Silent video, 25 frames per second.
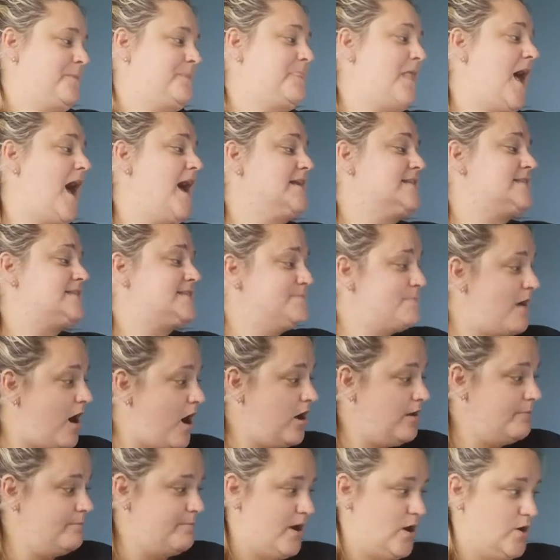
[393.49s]
a
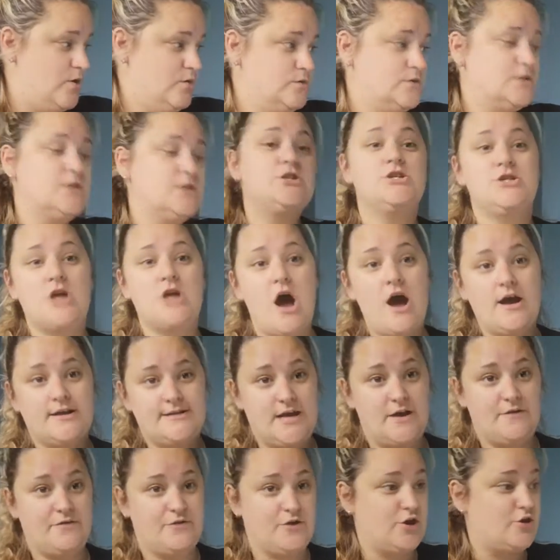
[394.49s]
small boat to knock
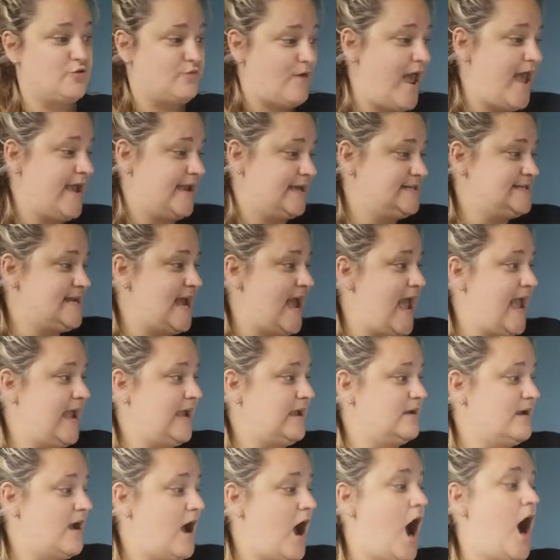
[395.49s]
down the
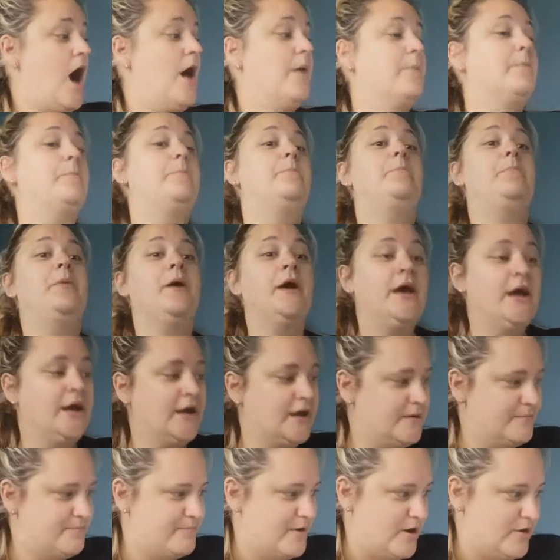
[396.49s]
orangutan, a
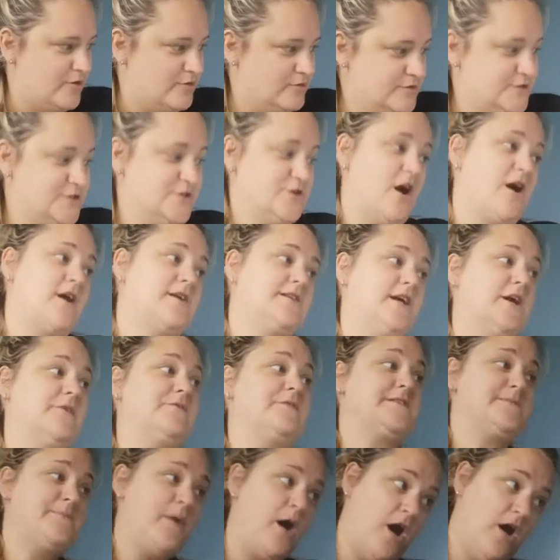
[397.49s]
big boat to knock down
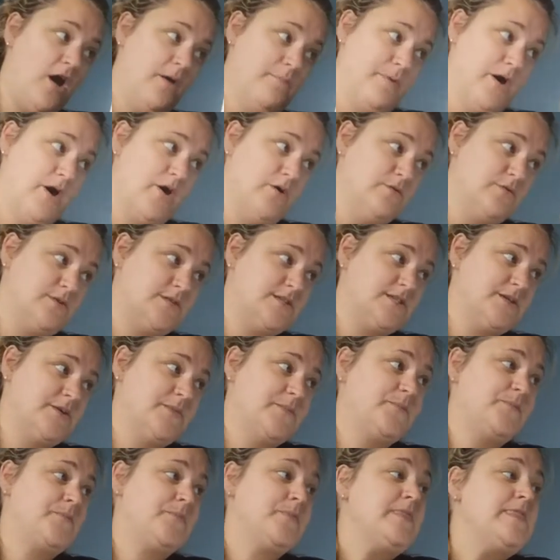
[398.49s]
the small boat,
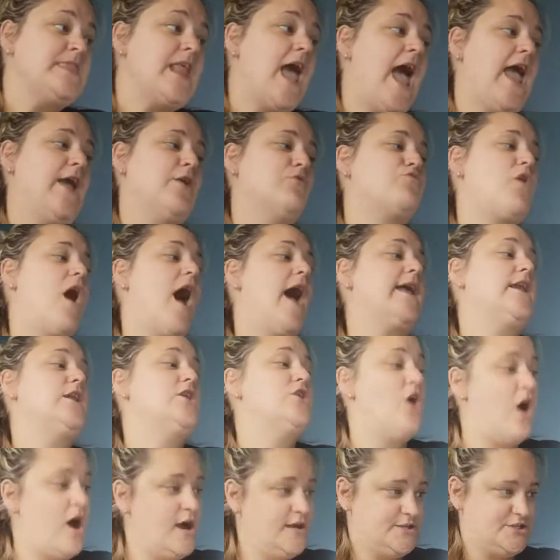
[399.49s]
a
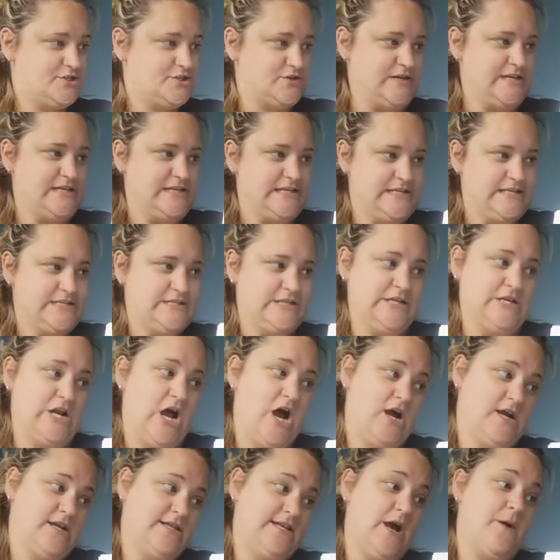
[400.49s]
rhinoceros to
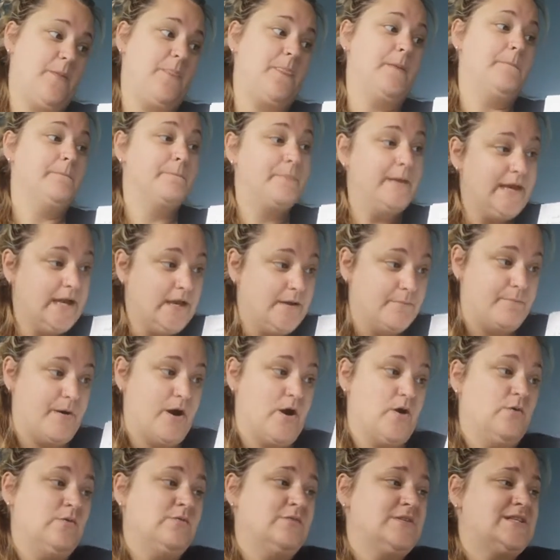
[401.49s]
knock down the big
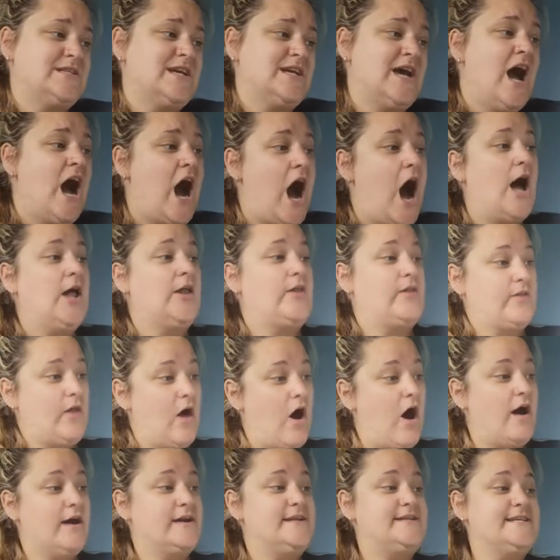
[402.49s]
boat, a
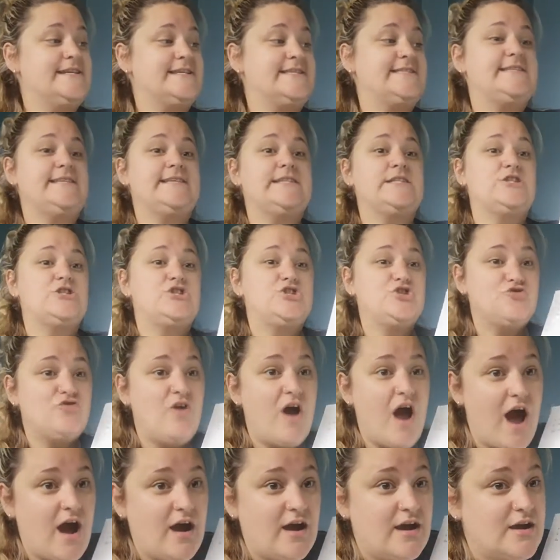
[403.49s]
long-distance
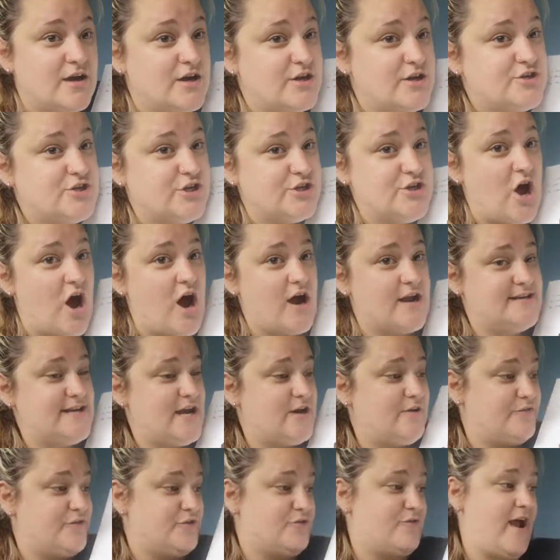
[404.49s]
truck to knock
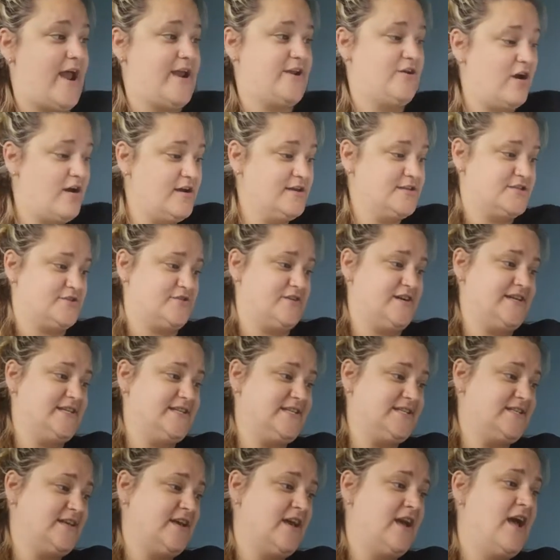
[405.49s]
down the
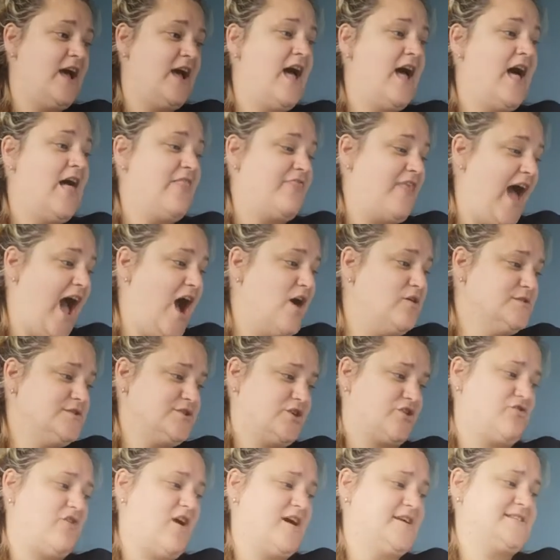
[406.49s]
rhinoceros, the house
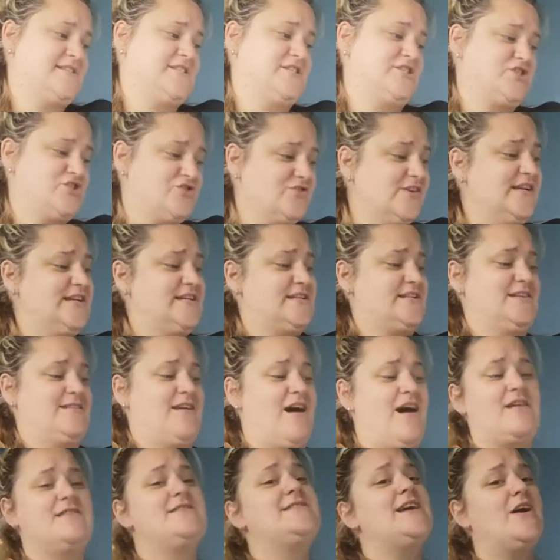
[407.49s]
across the street to
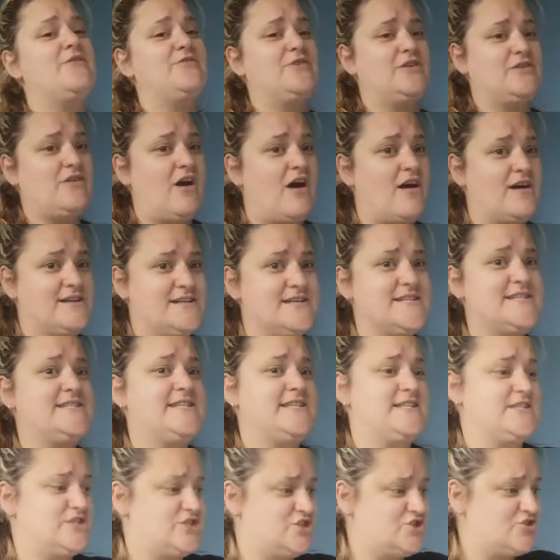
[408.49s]
knock down the
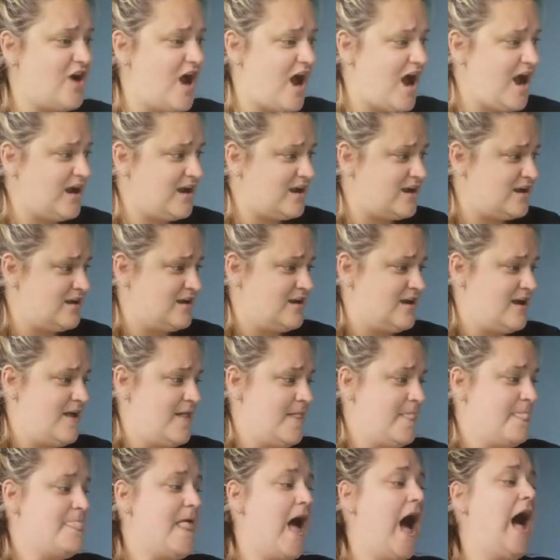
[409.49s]
long-distance truck,
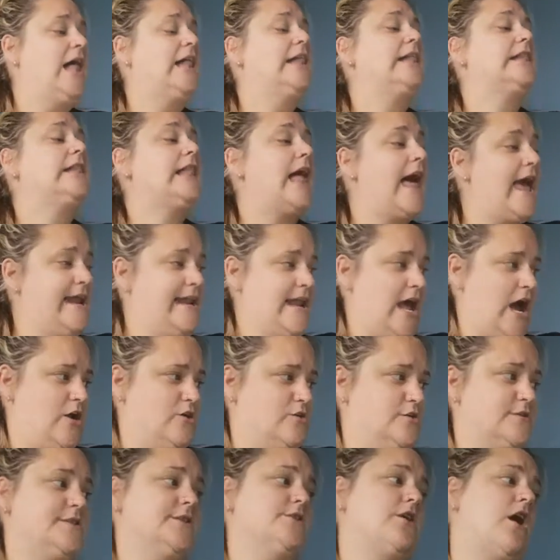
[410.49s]
a
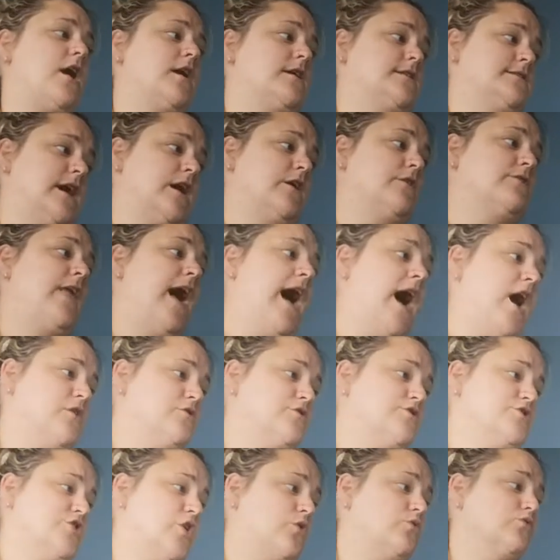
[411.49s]
lighthouse to knock down the
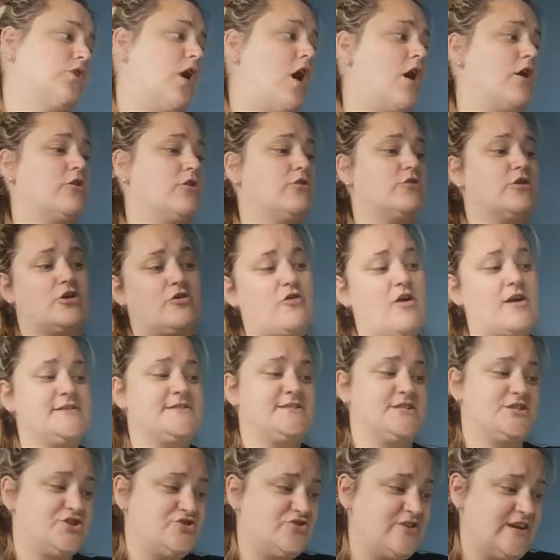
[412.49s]
house no longer across
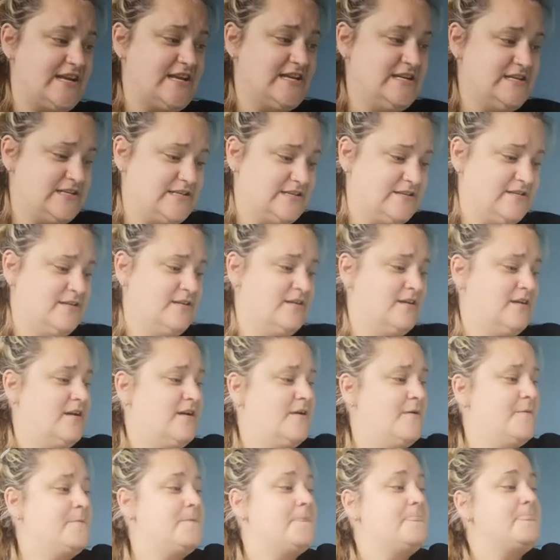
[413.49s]
the street,
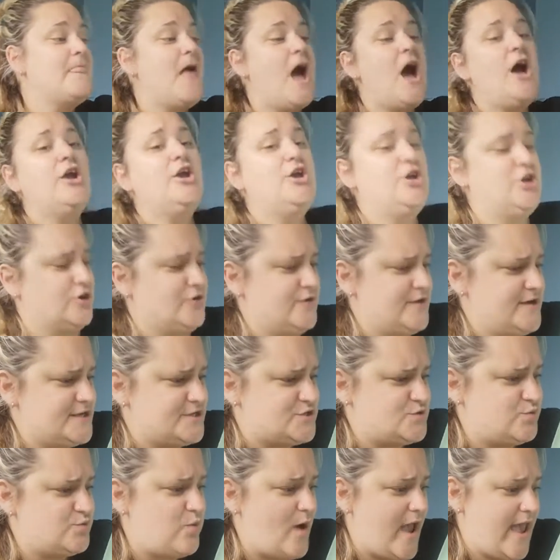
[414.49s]
a
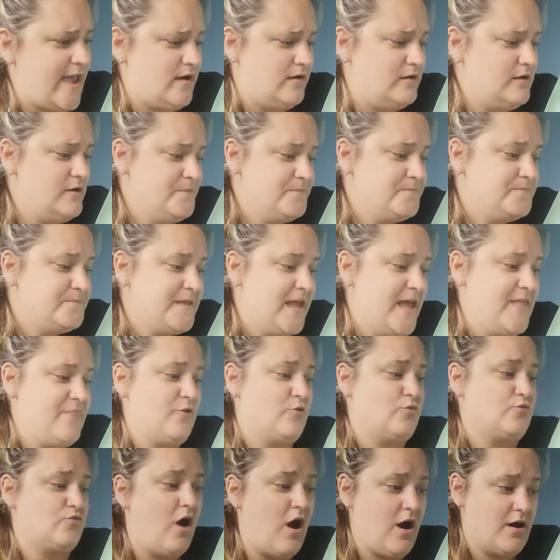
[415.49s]
curious whale in
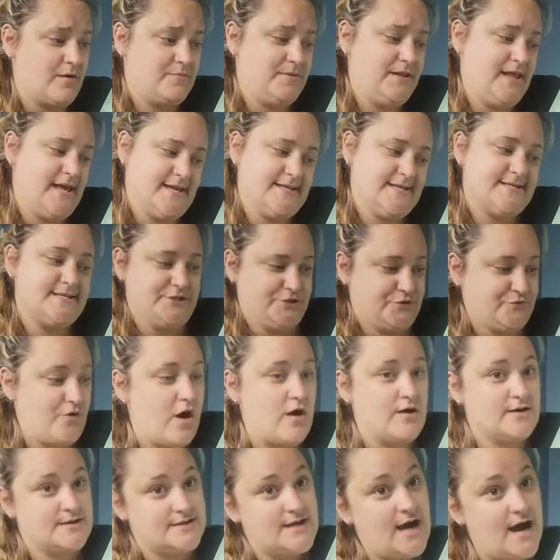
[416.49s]
the wrong place at the
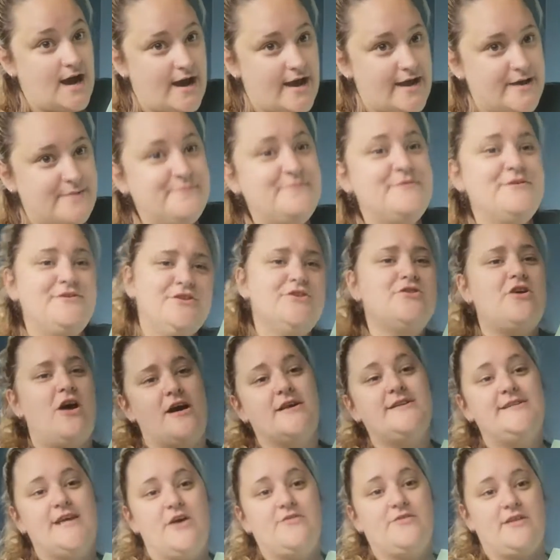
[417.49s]
wrong time to
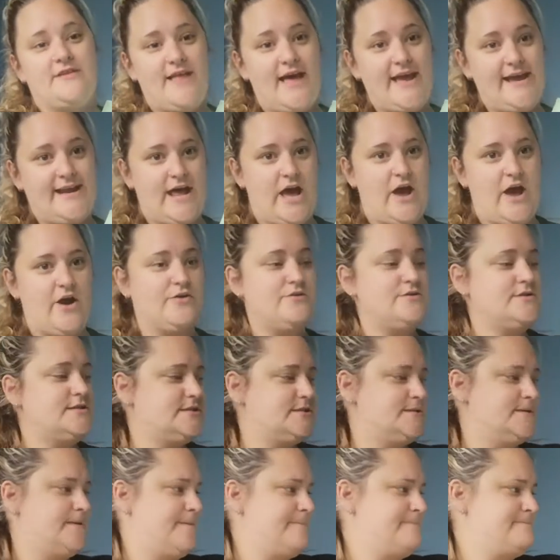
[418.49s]
knock down the
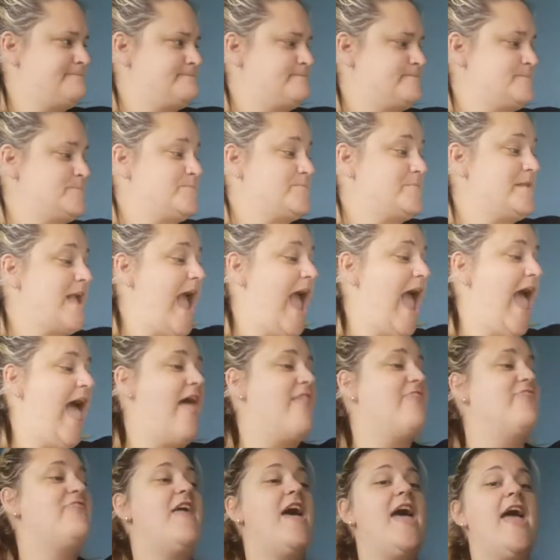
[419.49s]
lighthouse,
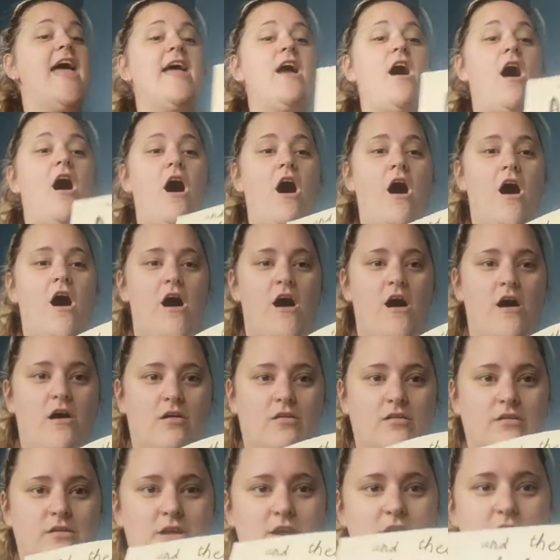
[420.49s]
and they
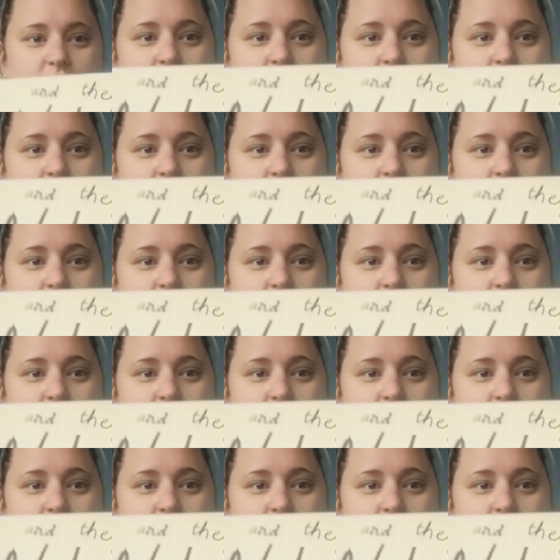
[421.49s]
all